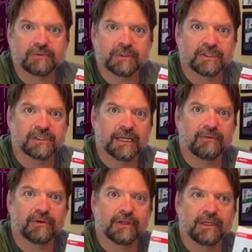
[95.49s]
which is not
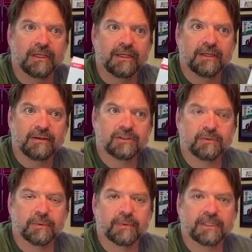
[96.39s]
really
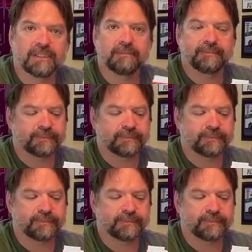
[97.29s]
super budget,